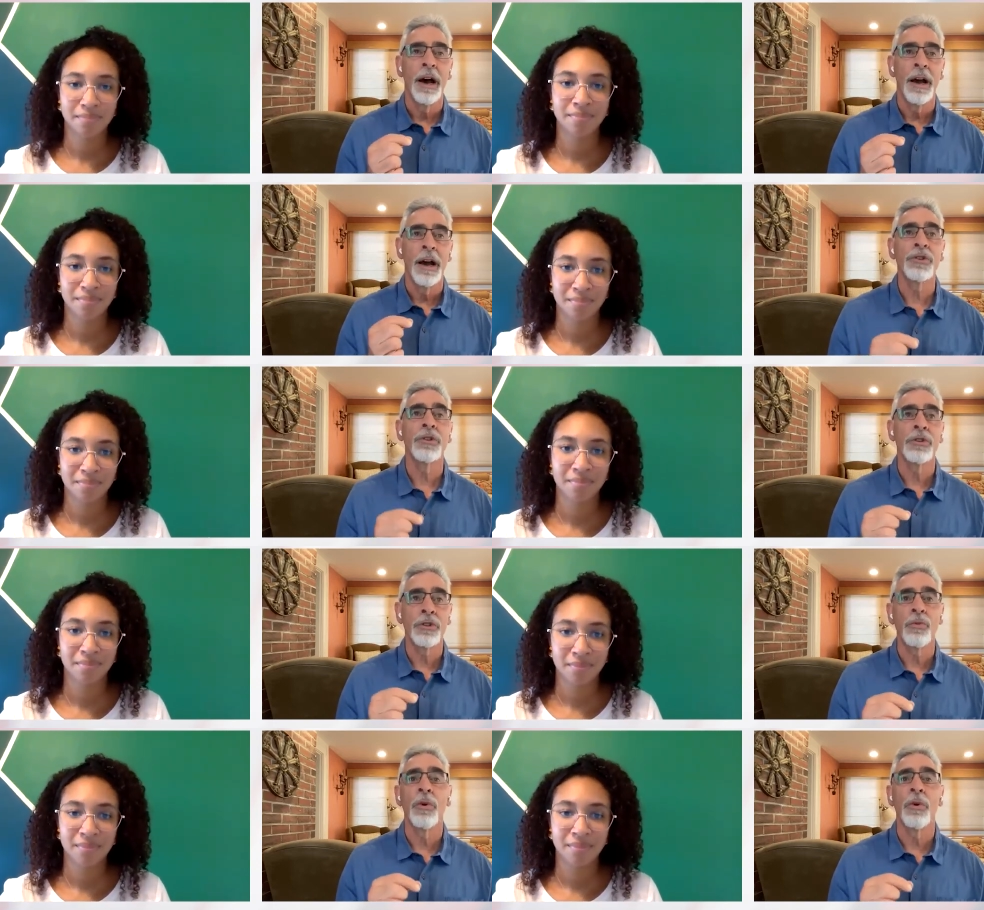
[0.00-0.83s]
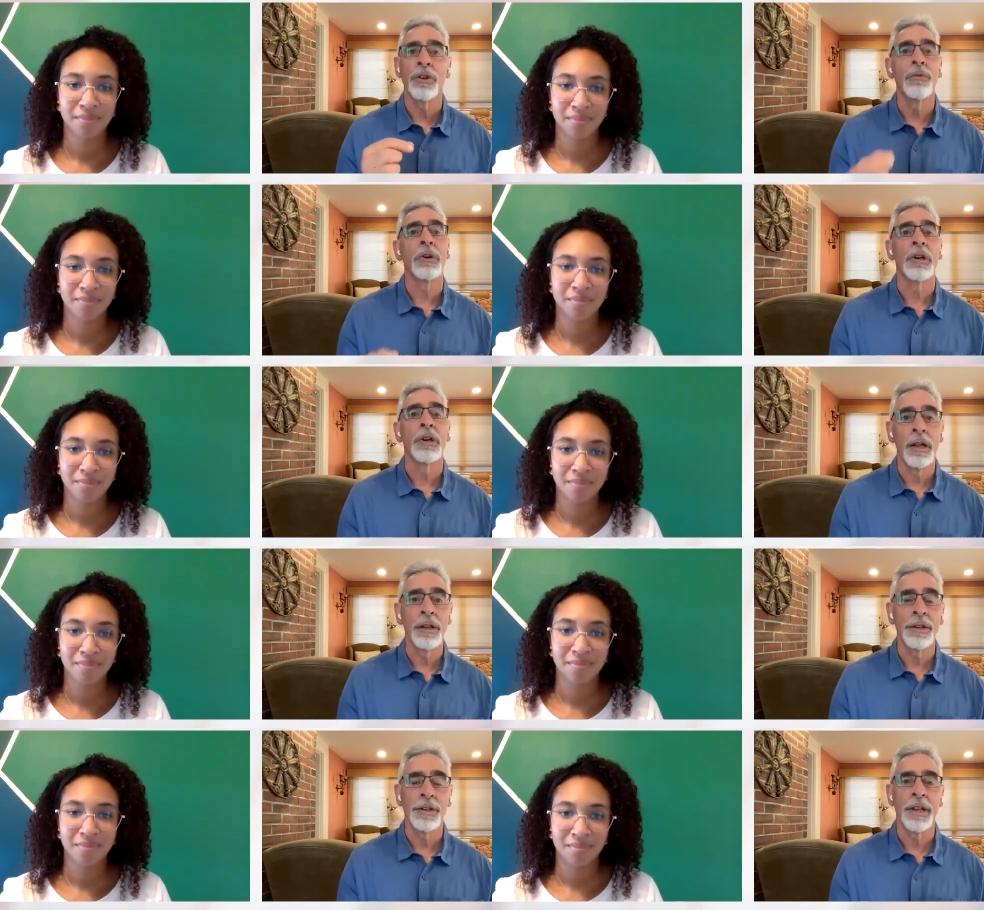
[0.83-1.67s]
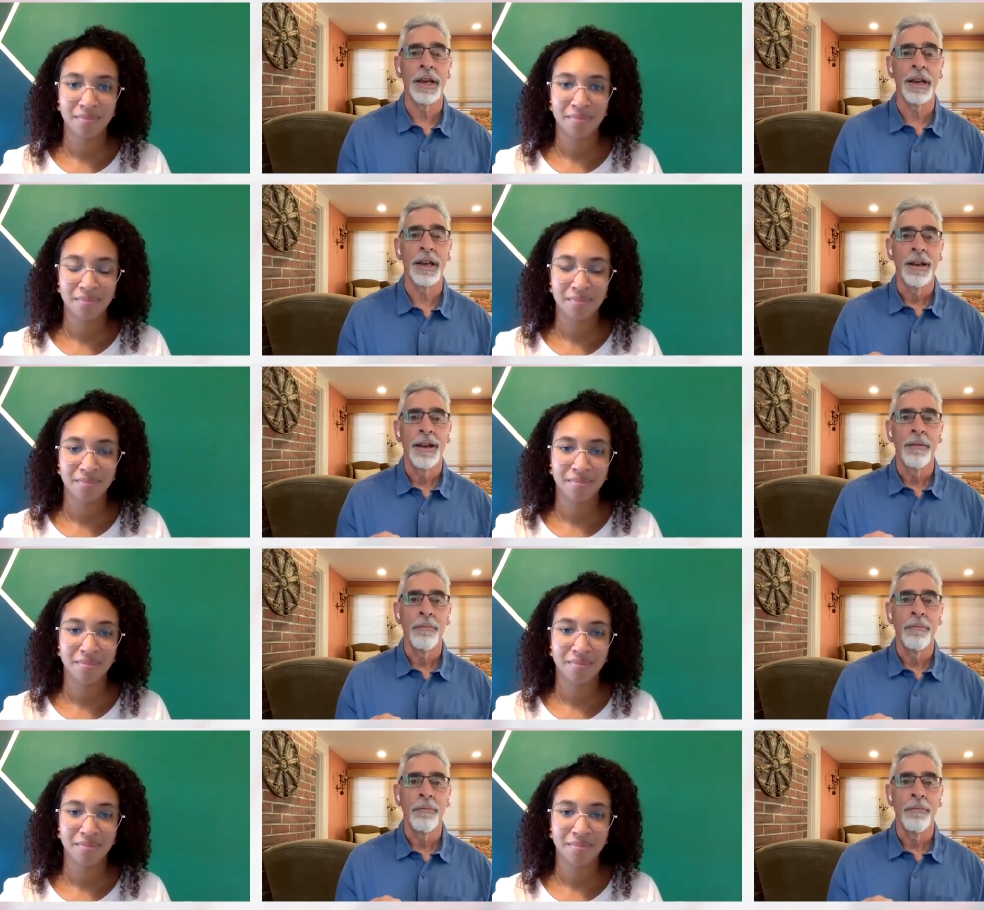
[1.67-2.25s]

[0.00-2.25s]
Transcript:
Speaker 1: I also just want to acknowledge that